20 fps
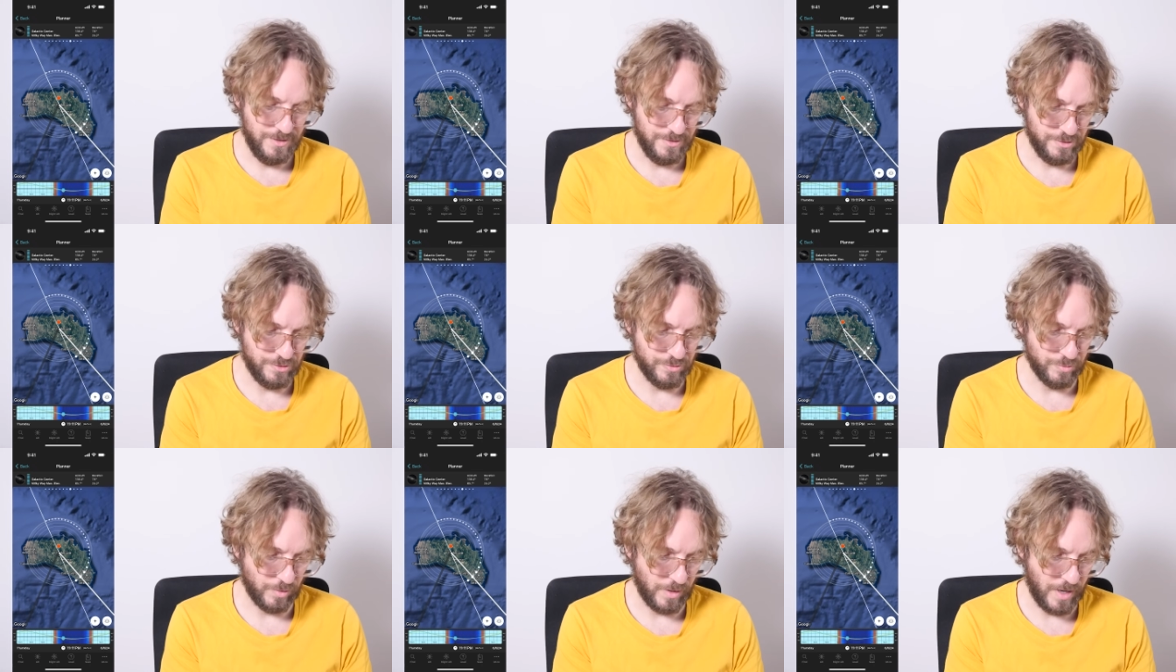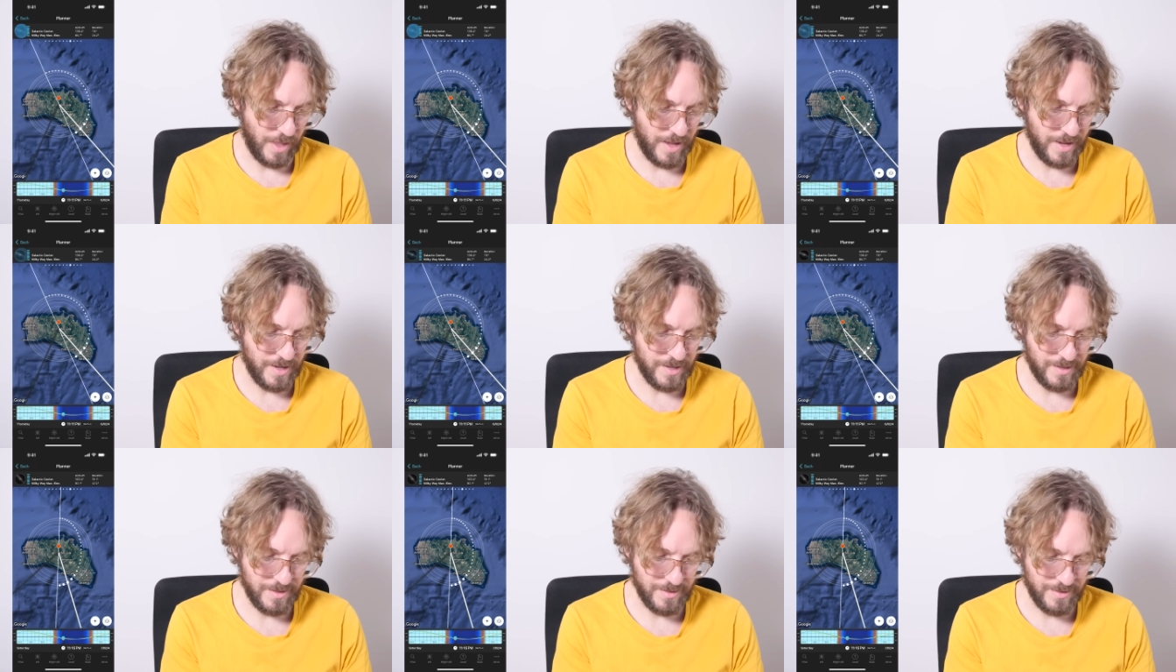
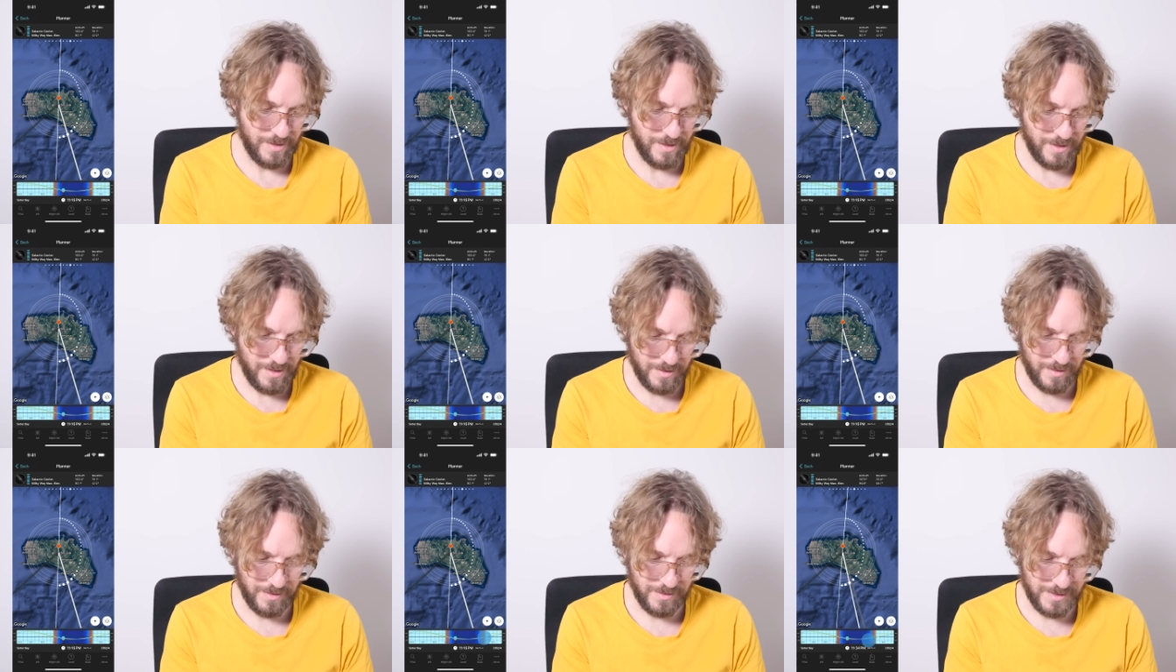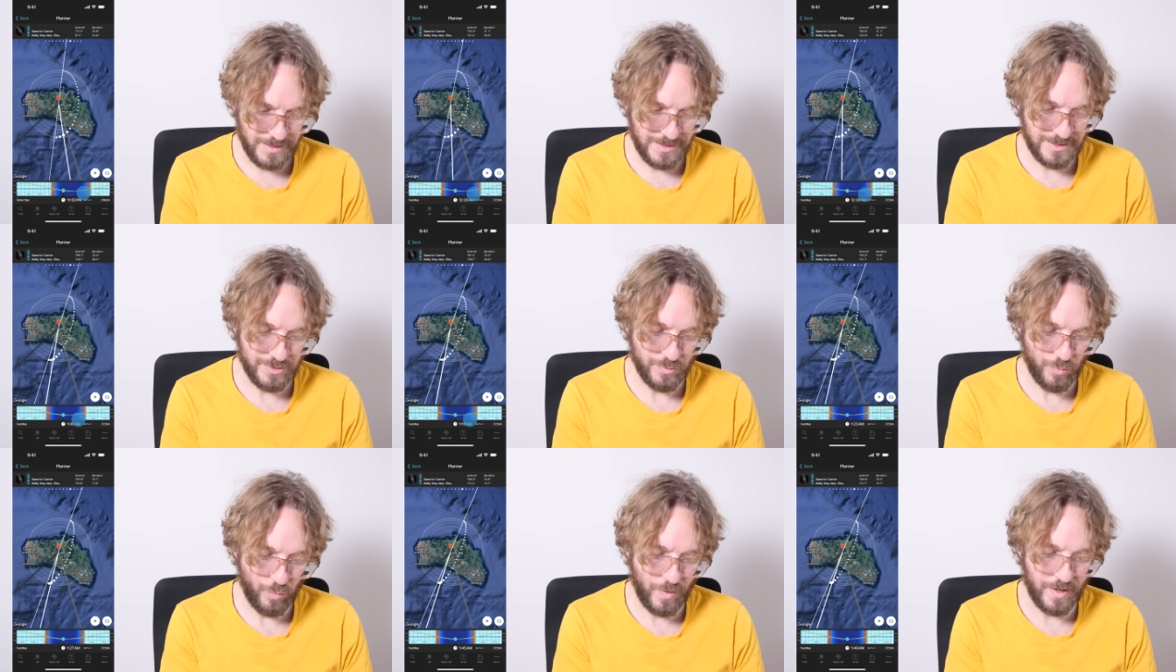July.
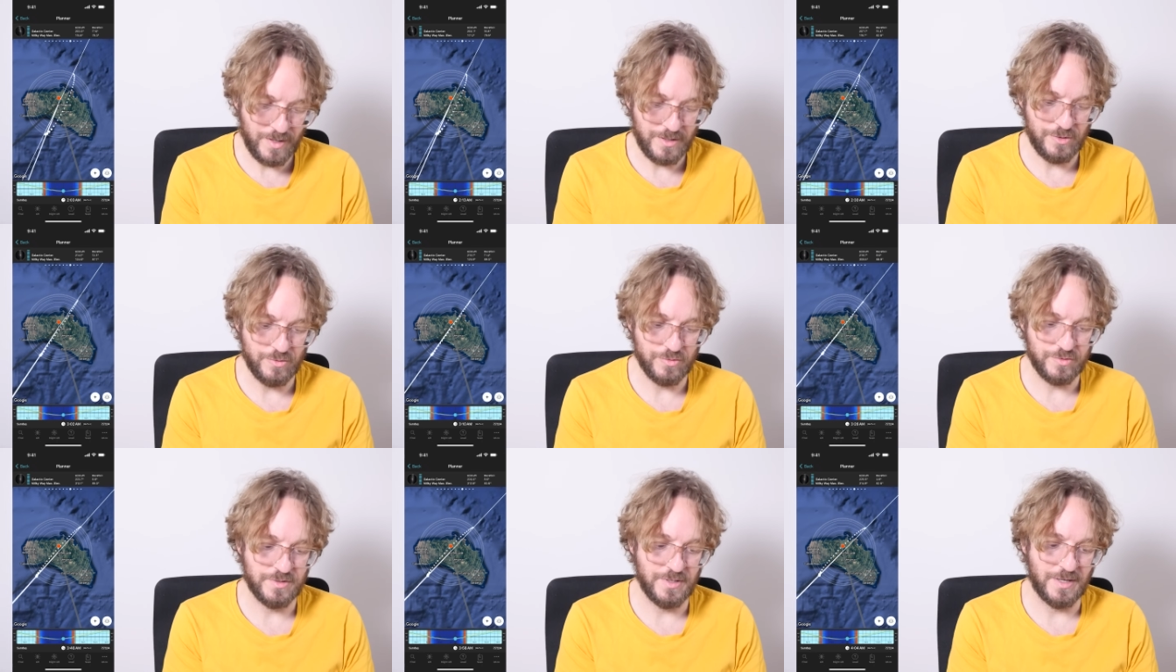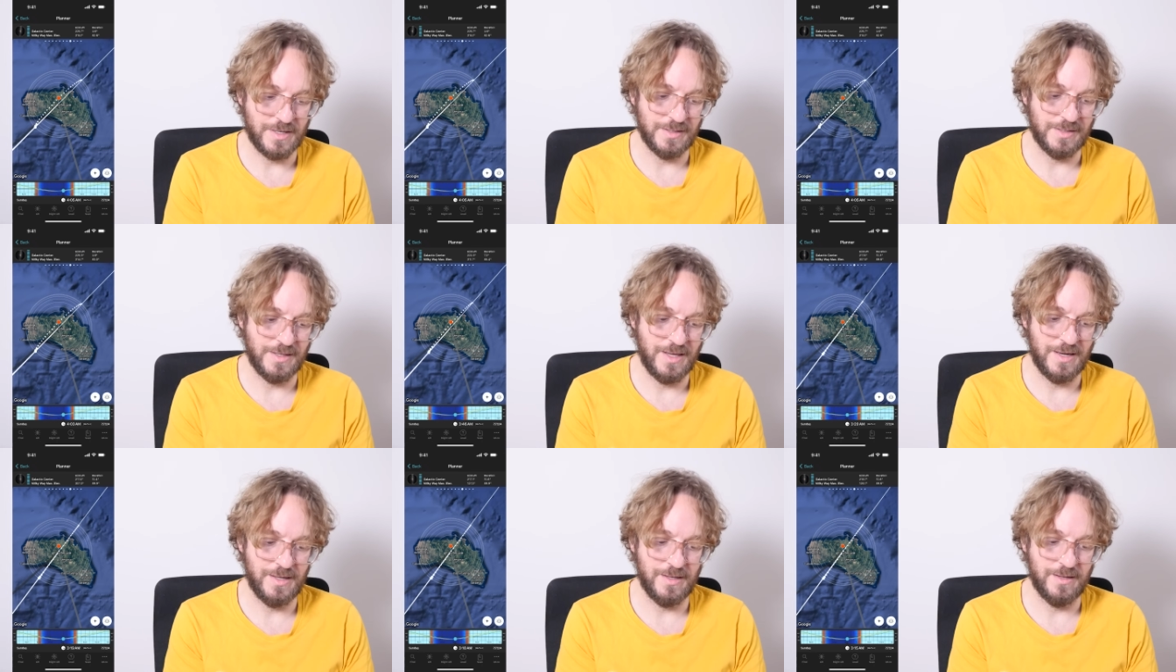It's when you
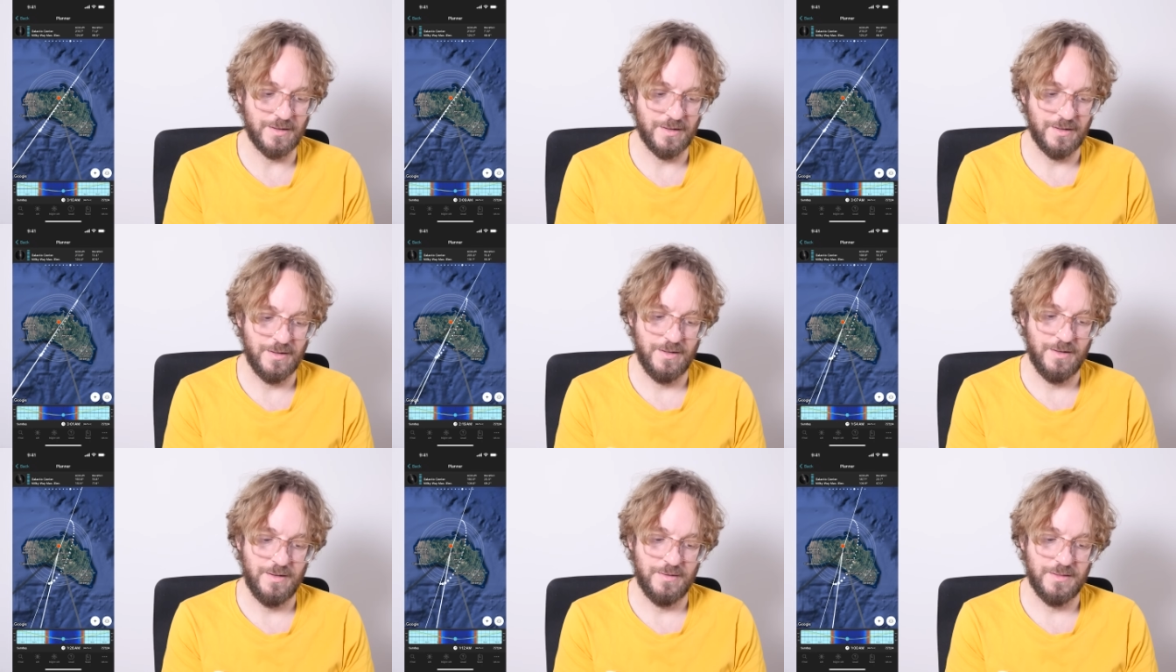start getting